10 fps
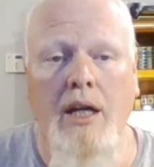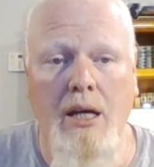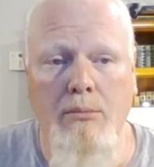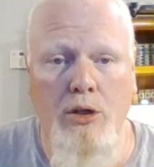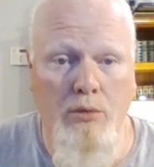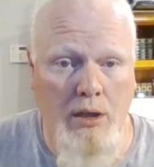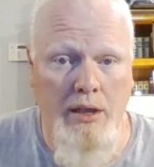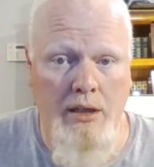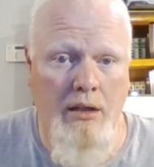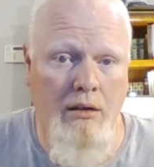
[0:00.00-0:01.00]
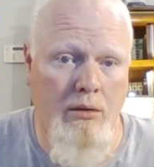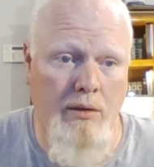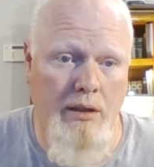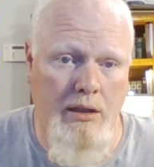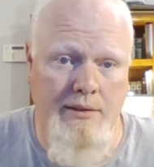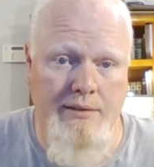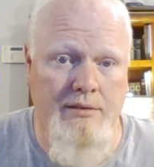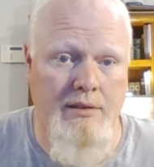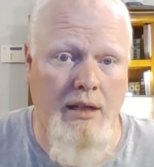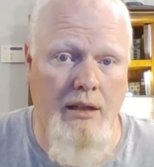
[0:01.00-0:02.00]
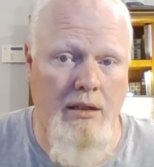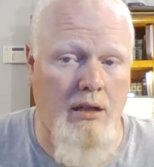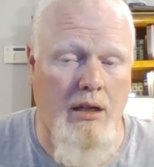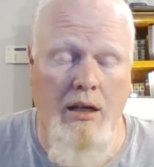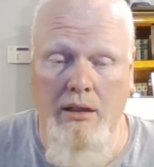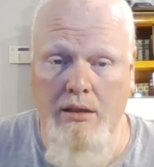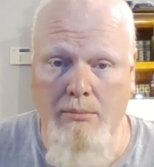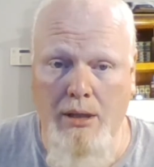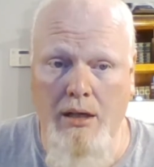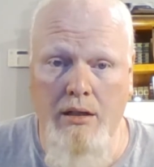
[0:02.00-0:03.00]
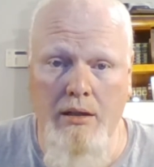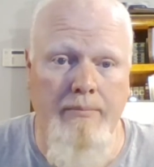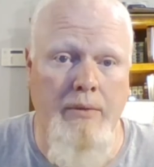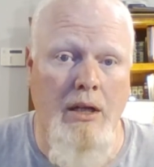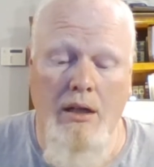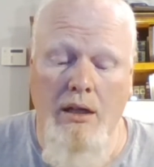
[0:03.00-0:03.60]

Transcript: Ammo right now is a hot commodity